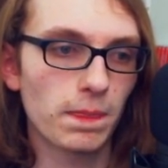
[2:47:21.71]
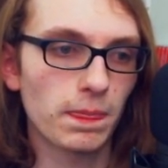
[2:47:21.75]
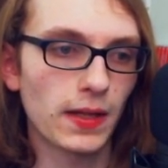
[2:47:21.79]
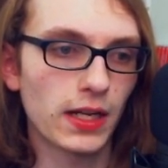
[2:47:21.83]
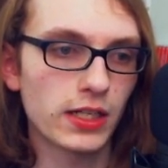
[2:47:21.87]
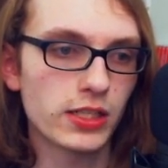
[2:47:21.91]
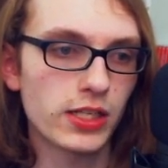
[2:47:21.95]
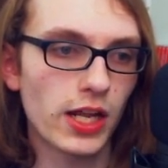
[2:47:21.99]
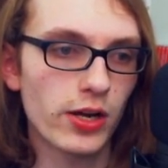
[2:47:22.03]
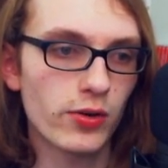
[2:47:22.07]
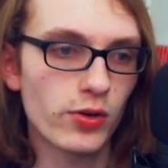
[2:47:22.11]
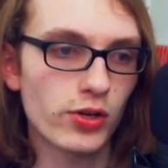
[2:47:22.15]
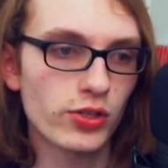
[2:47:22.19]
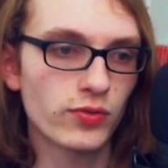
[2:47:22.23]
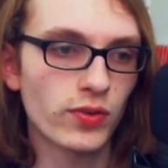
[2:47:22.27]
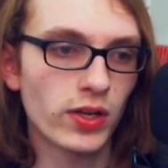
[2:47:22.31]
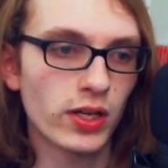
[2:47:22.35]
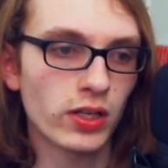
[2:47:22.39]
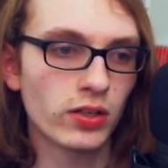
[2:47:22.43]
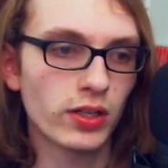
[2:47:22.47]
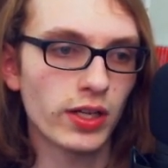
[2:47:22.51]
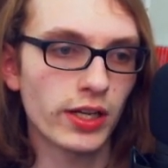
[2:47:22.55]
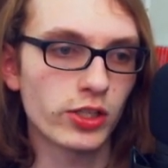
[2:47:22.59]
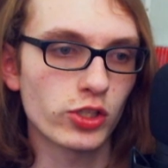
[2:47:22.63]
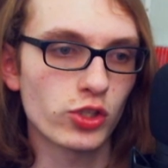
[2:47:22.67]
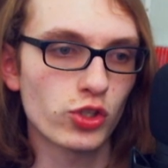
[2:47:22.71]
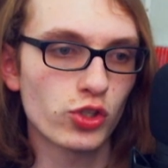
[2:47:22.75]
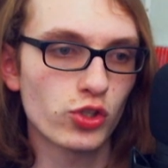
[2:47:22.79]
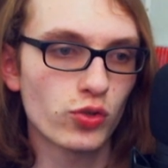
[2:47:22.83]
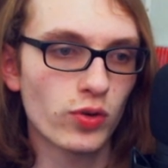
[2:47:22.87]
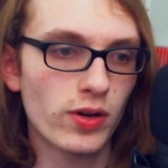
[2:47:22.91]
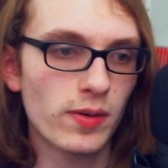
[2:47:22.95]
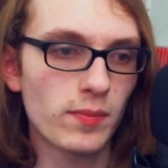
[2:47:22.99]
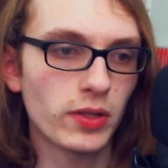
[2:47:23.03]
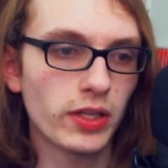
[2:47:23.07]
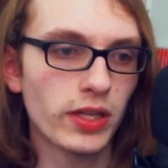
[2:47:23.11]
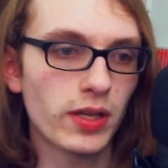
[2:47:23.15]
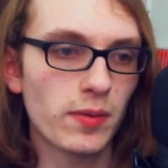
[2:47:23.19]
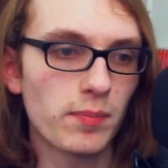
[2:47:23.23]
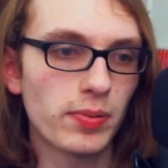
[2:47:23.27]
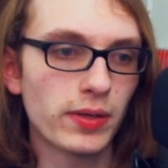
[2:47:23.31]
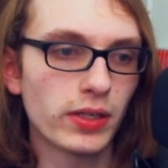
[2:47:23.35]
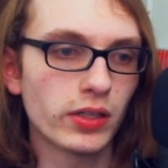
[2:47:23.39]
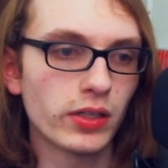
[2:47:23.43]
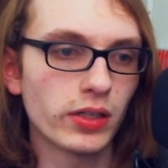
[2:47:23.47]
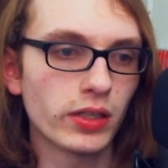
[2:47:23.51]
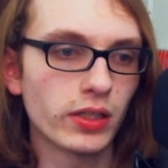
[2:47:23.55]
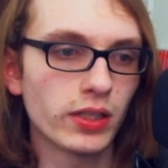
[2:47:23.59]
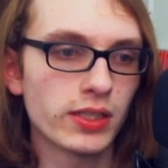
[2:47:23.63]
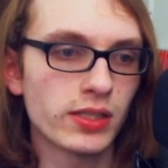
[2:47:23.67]
Teddy Roosevelt, extremely
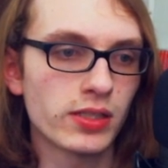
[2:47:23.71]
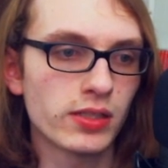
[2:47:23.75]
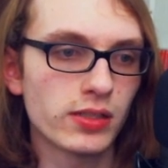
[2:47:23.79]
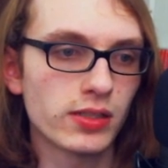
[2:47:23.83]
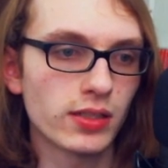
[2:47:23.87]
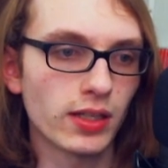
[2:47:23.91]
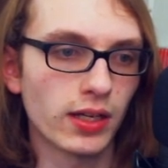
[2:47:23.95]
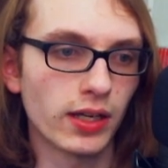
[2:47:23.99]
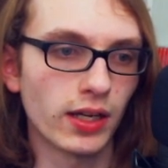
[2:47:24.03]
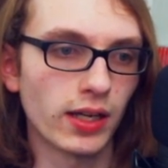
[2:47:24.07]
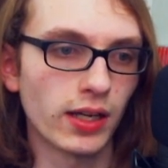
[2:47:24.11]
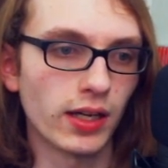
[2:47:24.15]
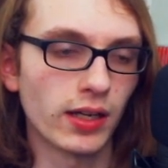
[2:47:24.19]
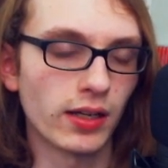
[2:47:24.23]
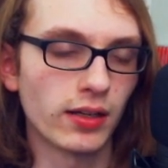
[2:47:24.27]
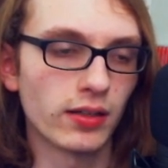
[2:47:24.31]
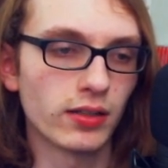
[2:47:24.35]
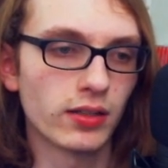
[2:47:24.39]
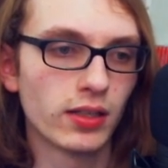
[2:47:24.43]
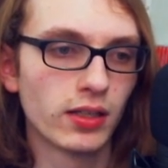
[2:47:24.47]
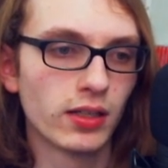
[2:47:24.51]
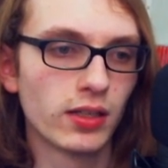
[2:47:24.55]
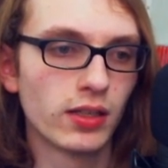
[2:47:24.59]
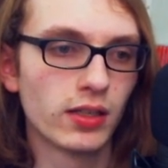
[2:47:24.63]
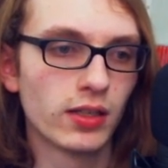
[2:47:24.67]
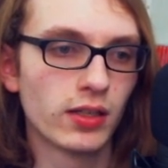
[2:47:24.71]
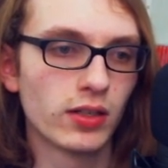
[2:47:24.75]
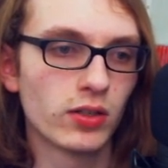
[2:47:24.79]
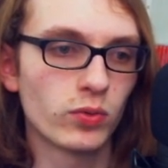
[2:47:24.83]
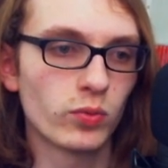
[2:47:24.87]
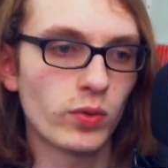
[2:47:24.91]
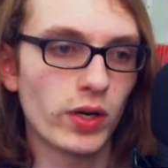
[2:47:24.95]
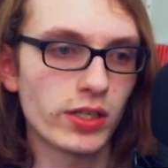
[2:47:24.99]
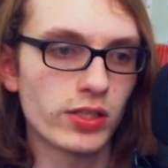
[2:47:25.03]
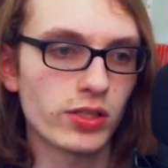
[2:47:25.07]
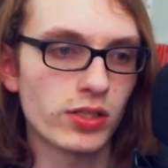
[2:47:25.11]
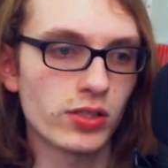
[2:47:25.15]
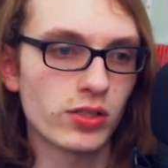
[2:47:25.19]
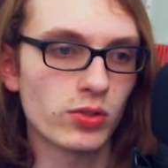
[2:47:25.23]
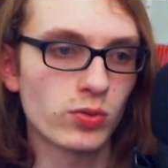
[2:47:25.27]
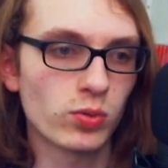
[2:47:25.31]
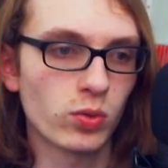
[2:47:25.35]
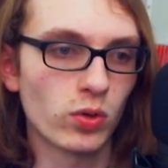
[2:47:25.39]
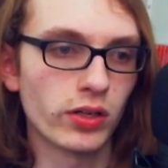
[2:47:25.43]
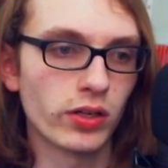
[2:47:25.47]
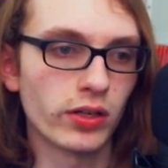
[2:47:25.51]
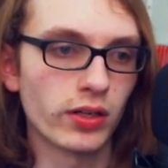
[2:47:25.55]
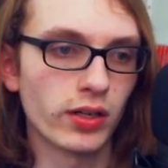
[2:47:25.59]
imperialist, racist toward